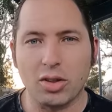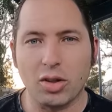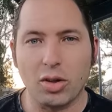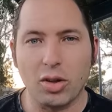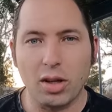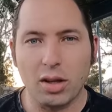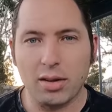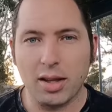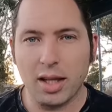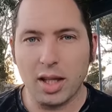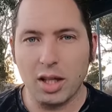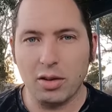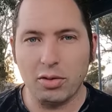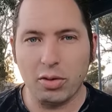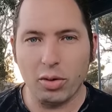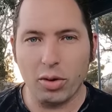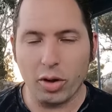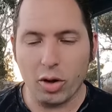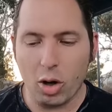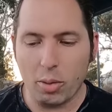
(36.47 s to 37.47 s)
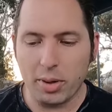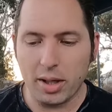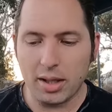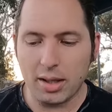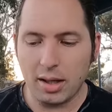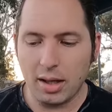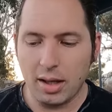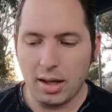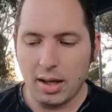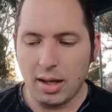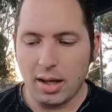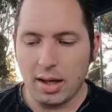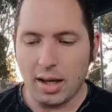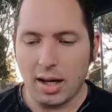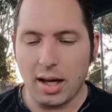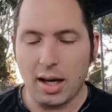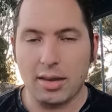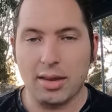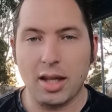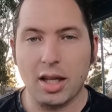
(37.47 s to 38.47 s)
So thank you for the comment,
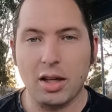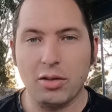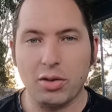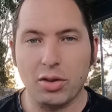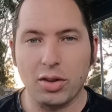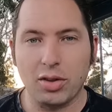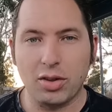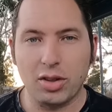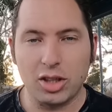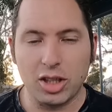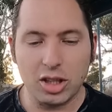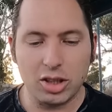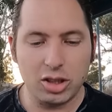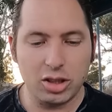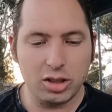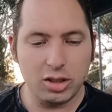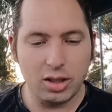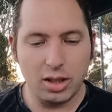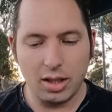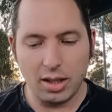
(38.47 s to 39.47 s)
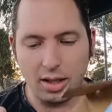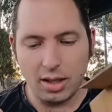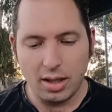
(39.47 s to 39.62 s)
uh, thank you for the suggestion,